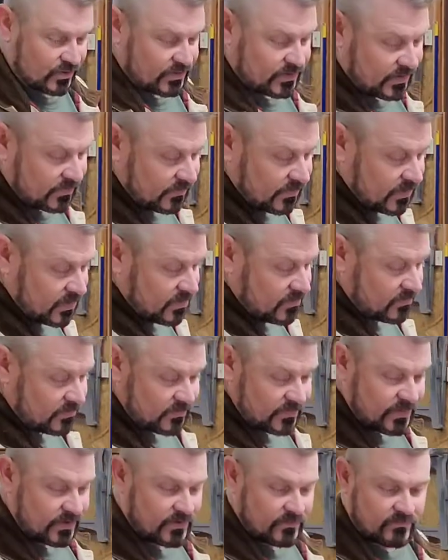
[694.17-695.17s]
So, you know,
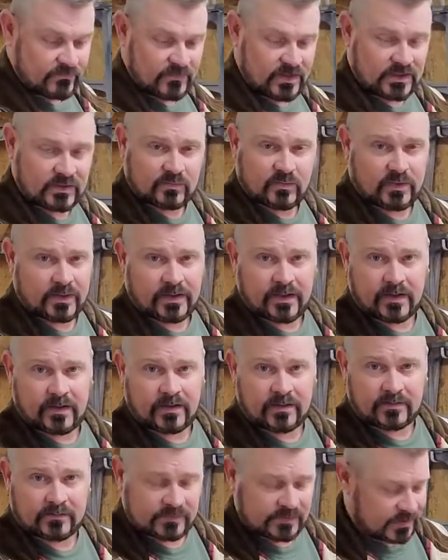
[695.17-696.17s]
this one
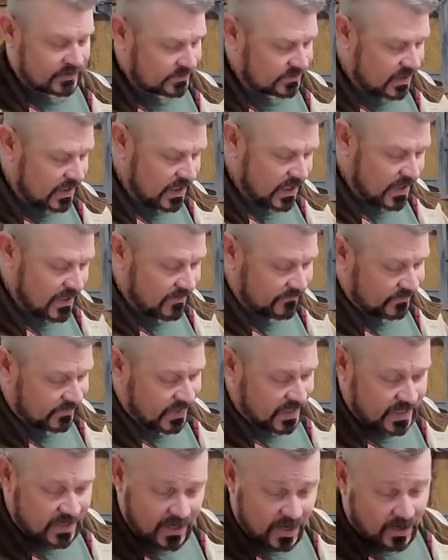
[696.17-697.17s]
here does not have
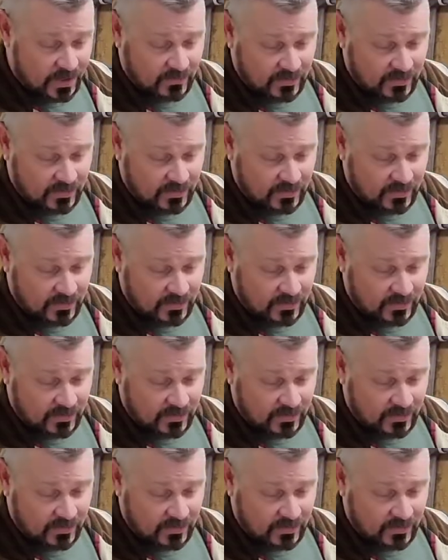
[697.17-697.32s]
that.